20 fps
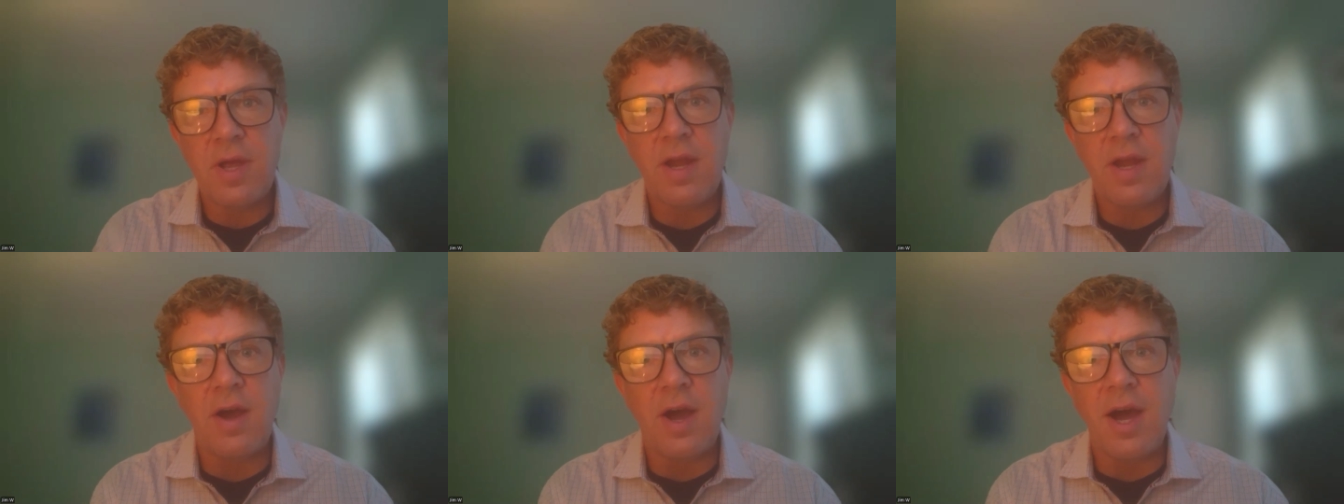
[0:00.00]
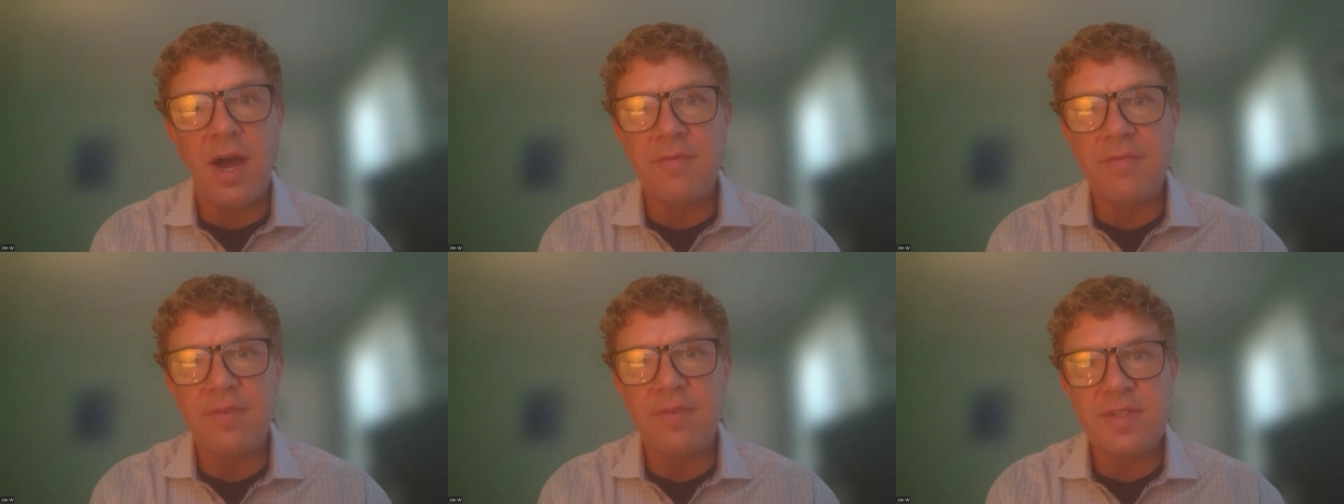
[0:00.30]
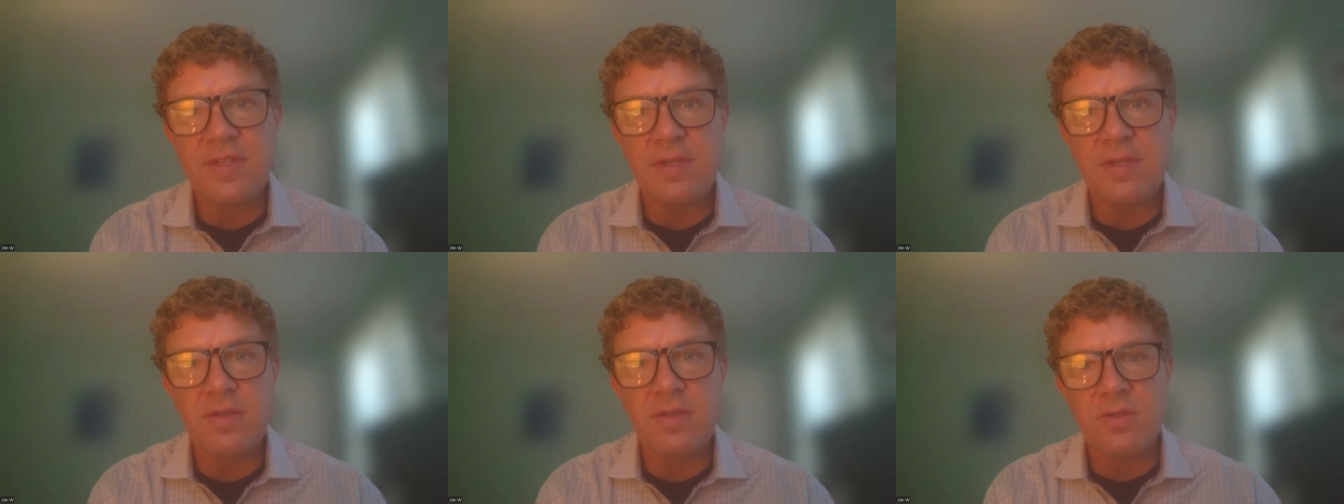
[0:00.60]
an
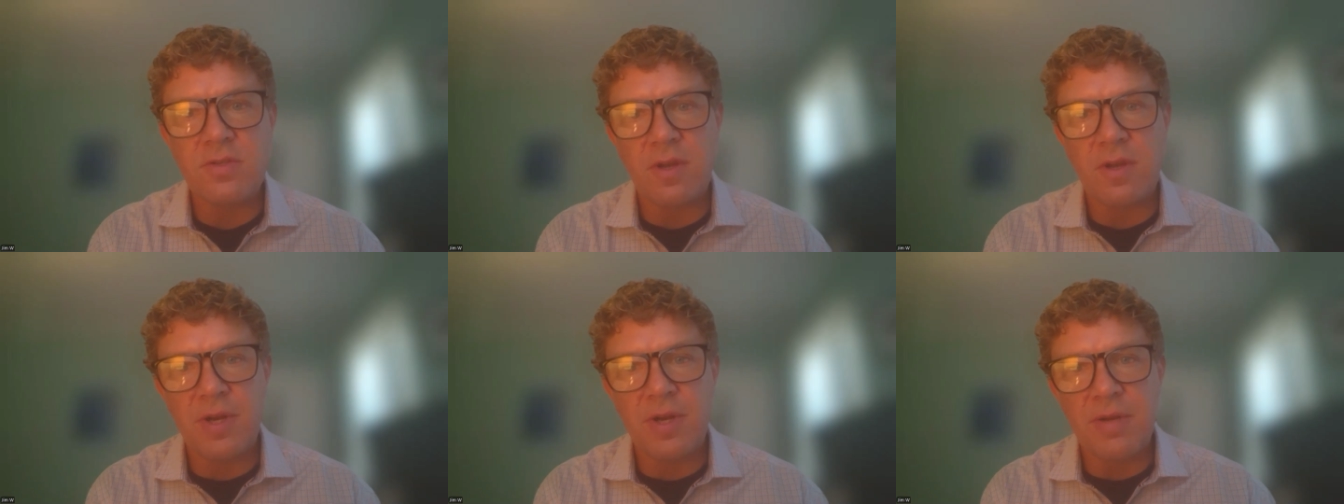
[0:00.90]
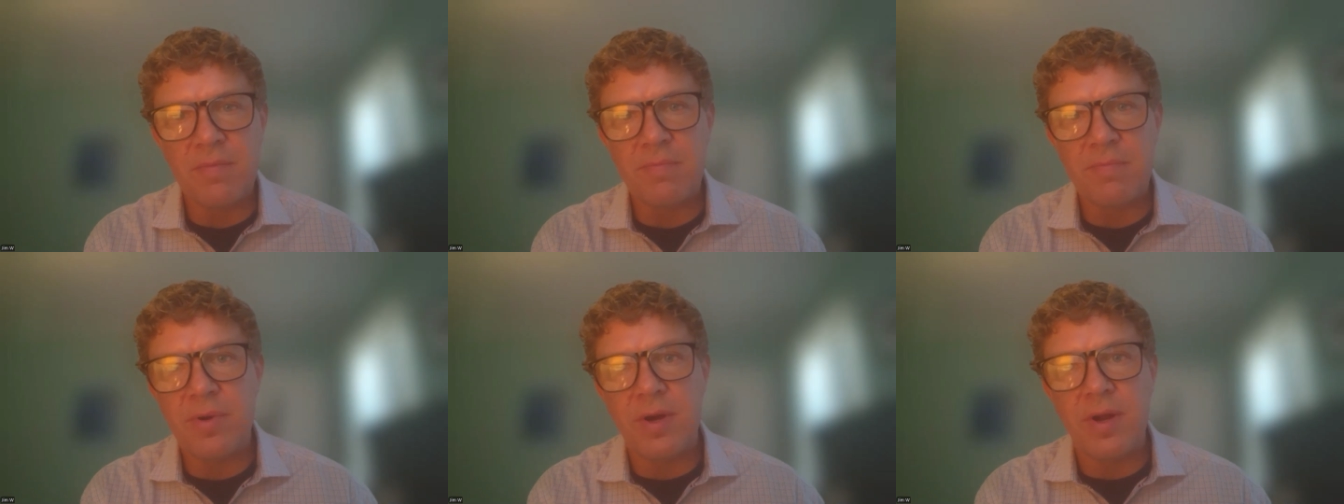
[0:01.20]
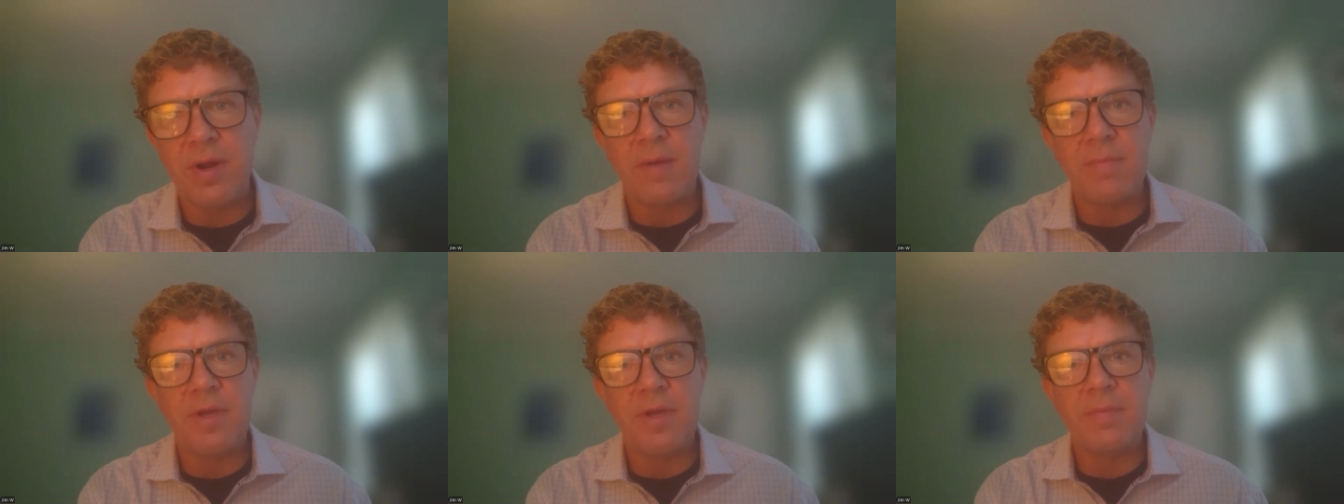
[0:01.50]
office and distributed and put
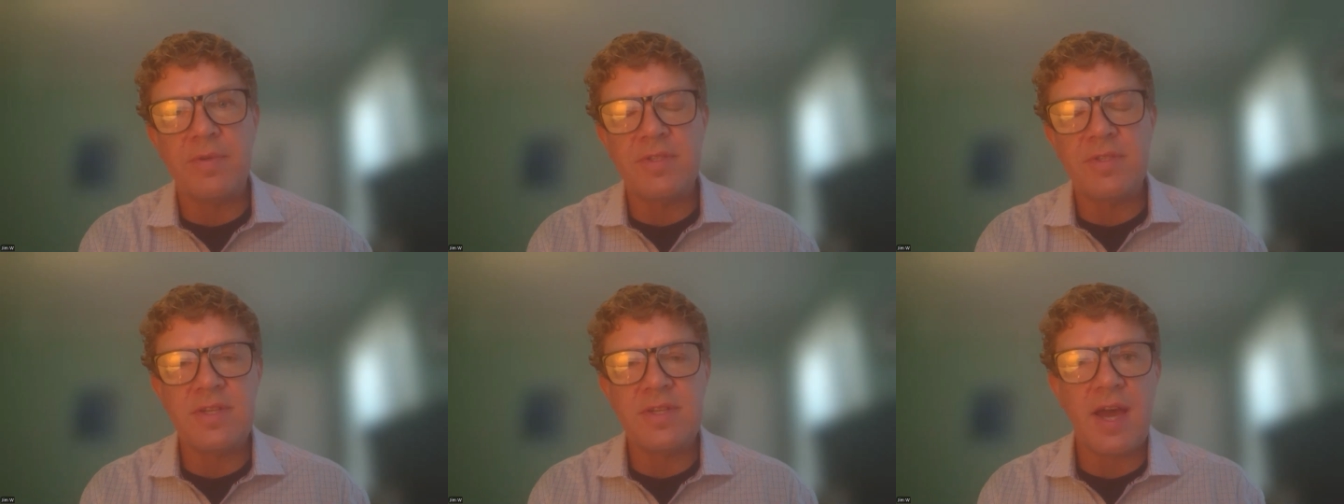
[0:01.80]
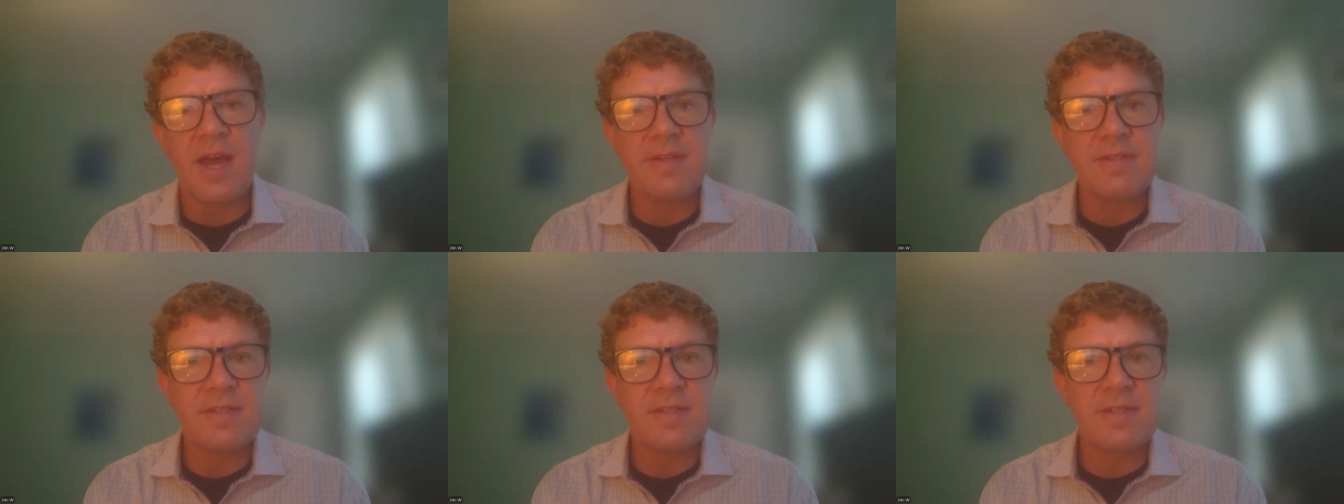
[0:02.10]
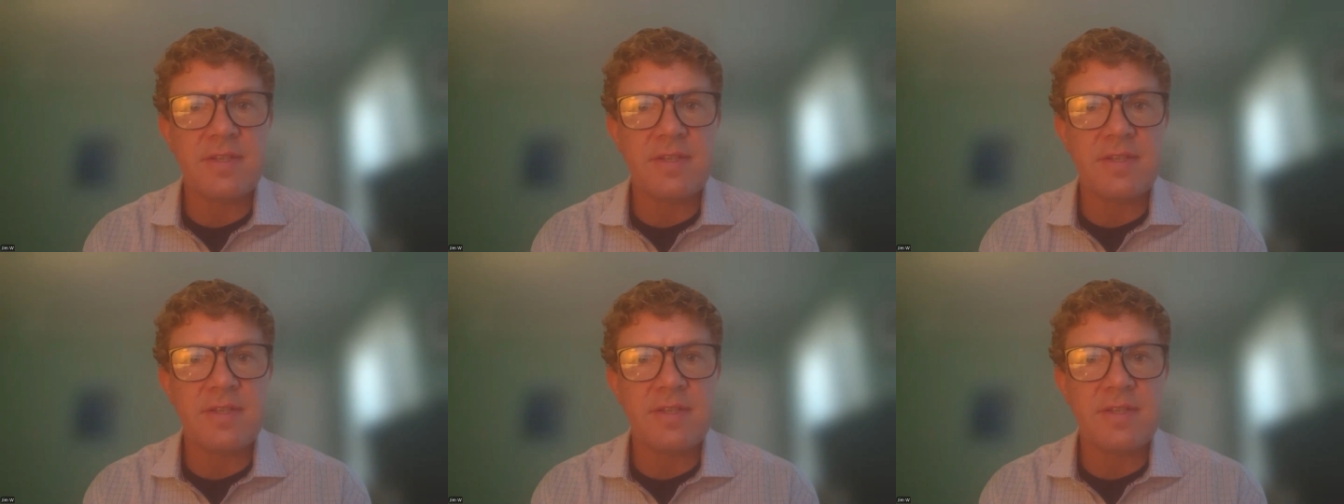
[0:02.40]
on people's desks.